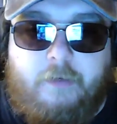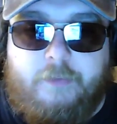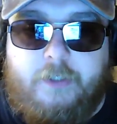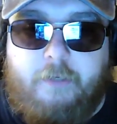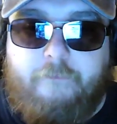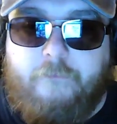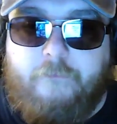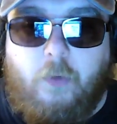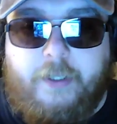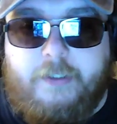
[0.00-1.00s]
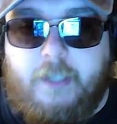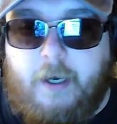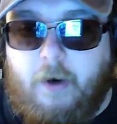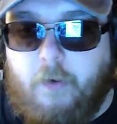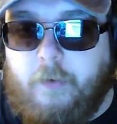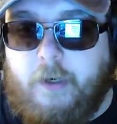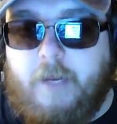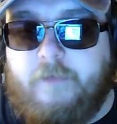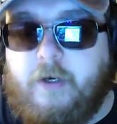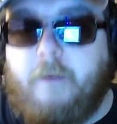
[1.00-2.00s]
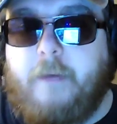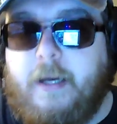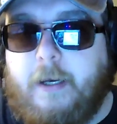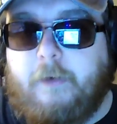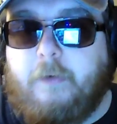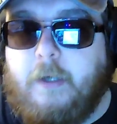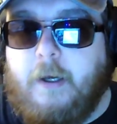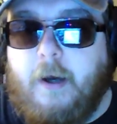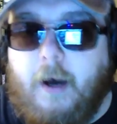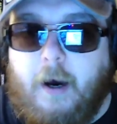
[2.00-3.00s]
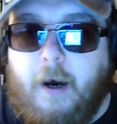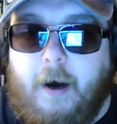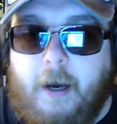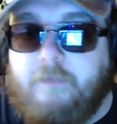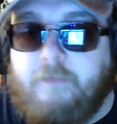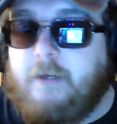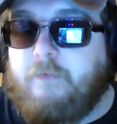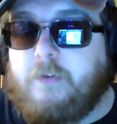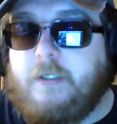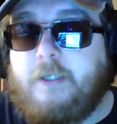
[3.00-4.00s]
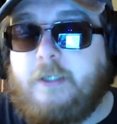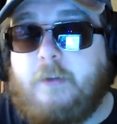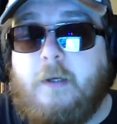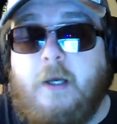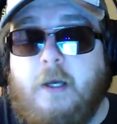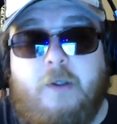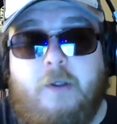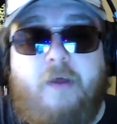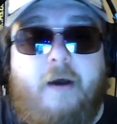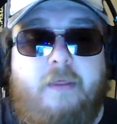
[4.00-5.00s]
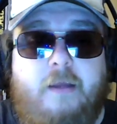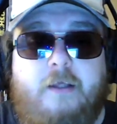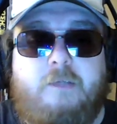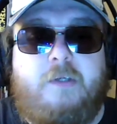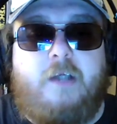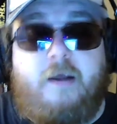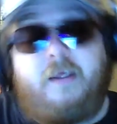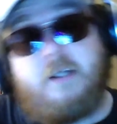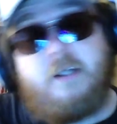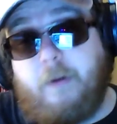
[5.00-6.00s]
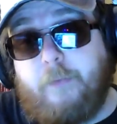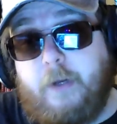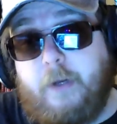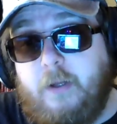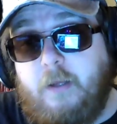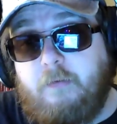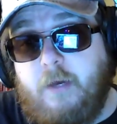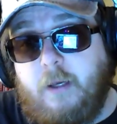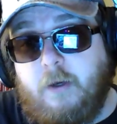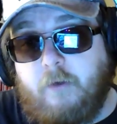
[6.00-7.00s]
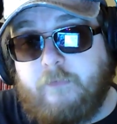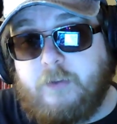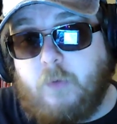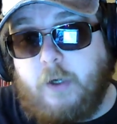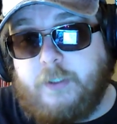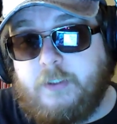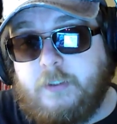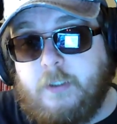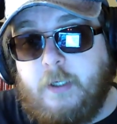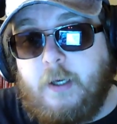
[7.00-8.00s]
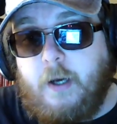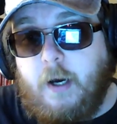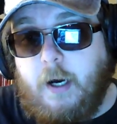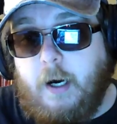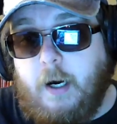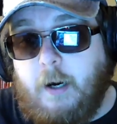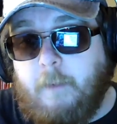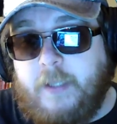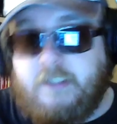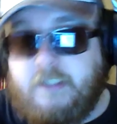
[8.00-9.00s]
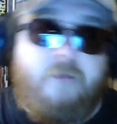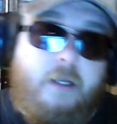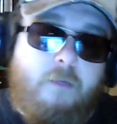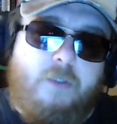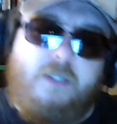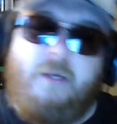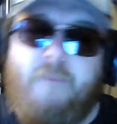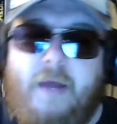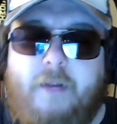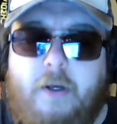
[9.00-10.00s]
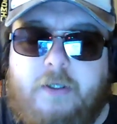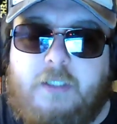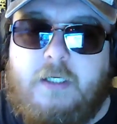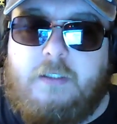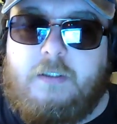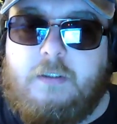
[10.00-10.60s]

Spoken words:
I'm just going to fall into that hole and never come back out. And I'm really looking forward to that as well. So I think it's been a pretty good E3 conference wise. It's definitely, what do you think, better than last year's?